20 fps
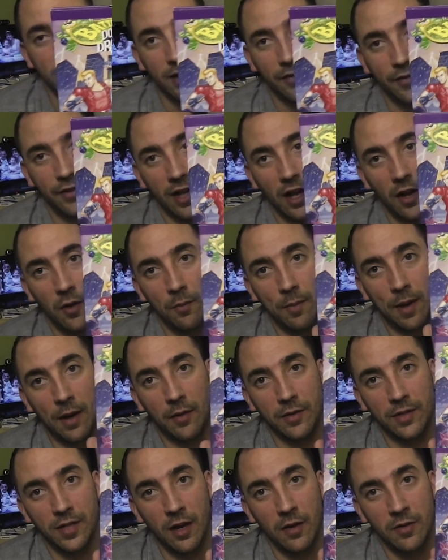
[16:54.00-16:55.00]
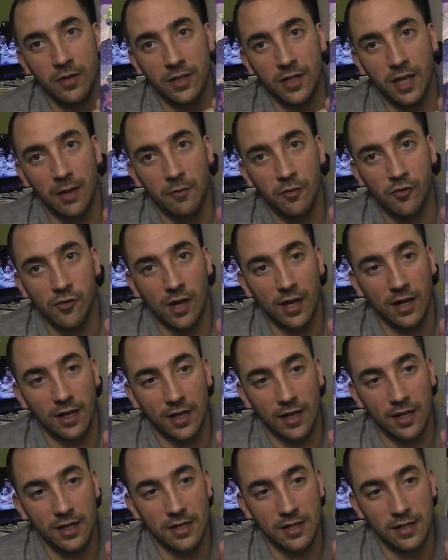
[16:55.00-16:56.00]
So if you know what Battletoads and Double
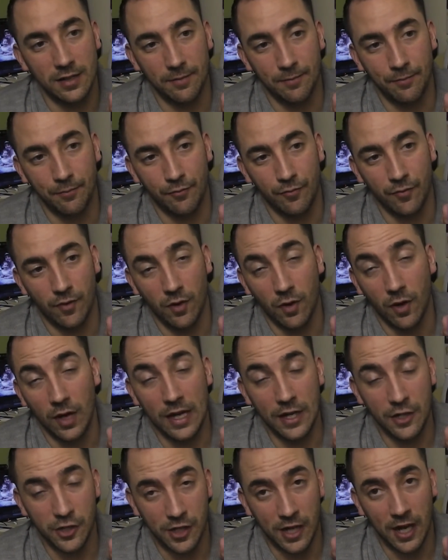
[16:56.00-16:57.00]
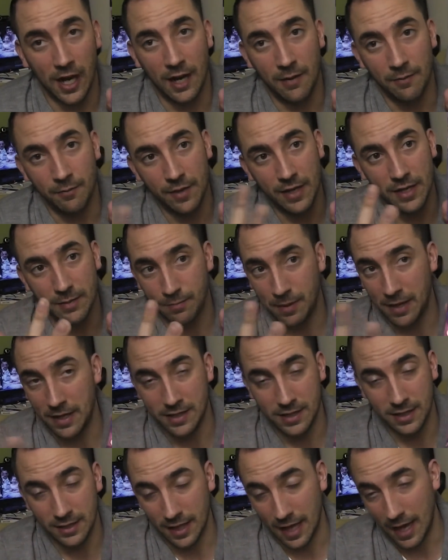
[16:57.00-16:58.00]
Dragon is, each game is
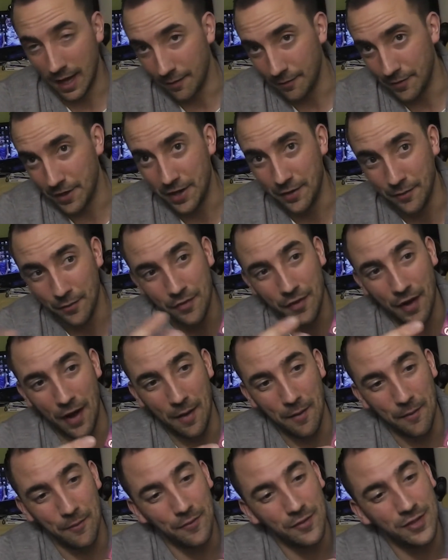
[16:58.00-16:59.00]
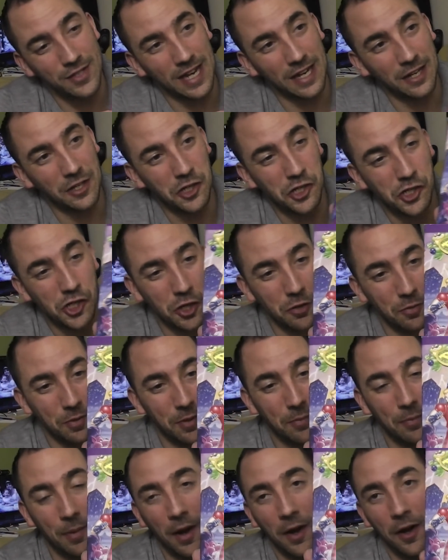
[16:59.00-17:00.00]
basically that, without sounding
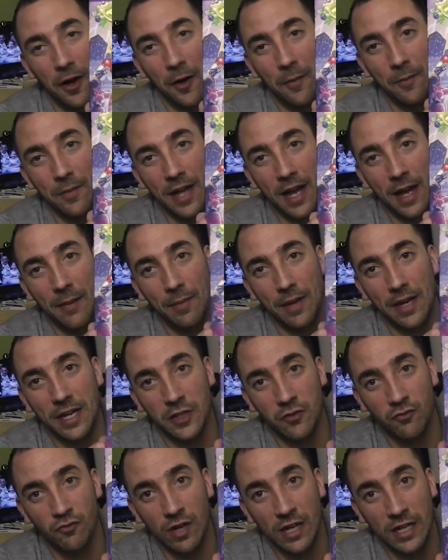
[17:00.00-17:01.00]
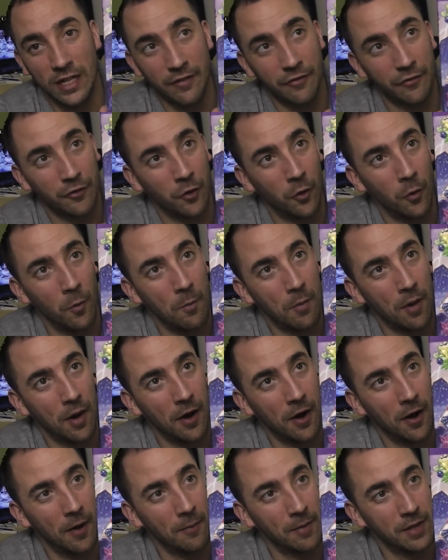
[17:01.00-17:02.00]
stupid. But yeah, but it's really difficult.
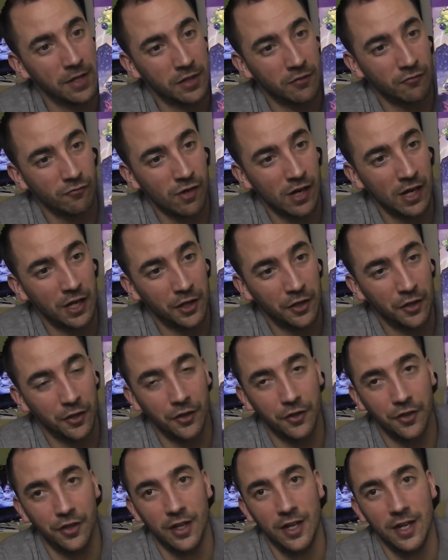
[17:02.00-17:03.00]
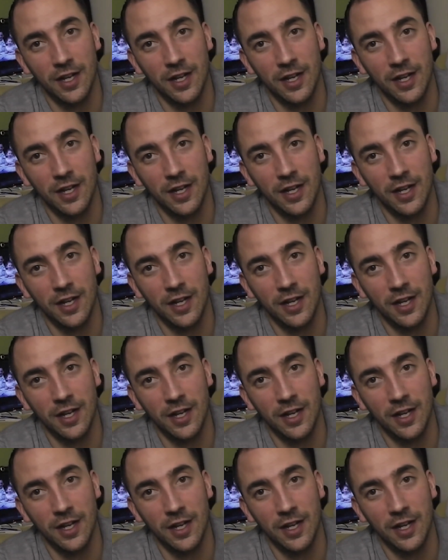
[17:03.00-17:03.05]
But it's a really good